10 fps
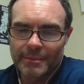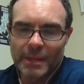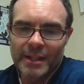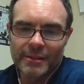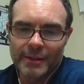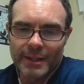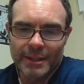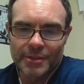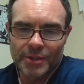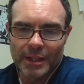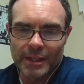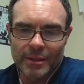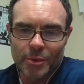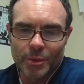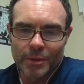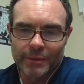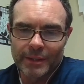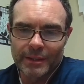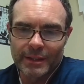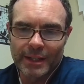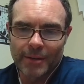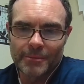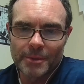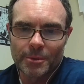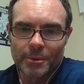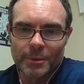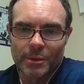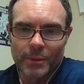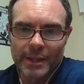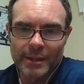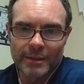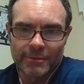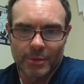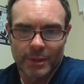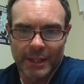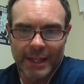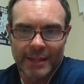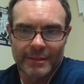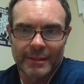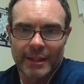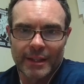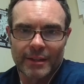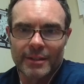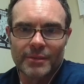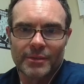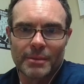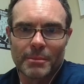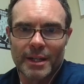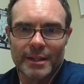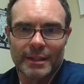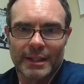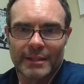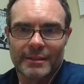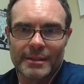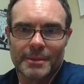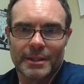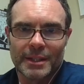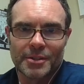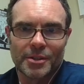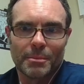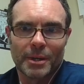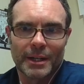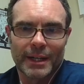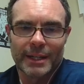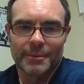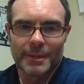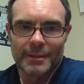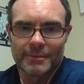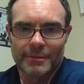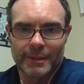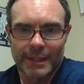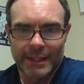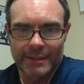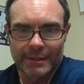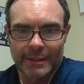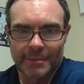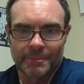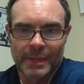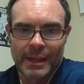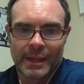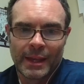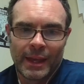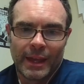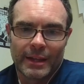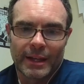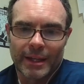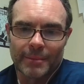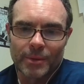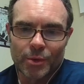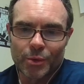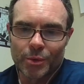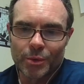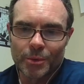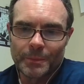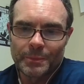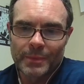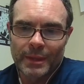meteorology who were really comfortable with weather forecasting and all of the modeling and simulation behind weather forecasting, who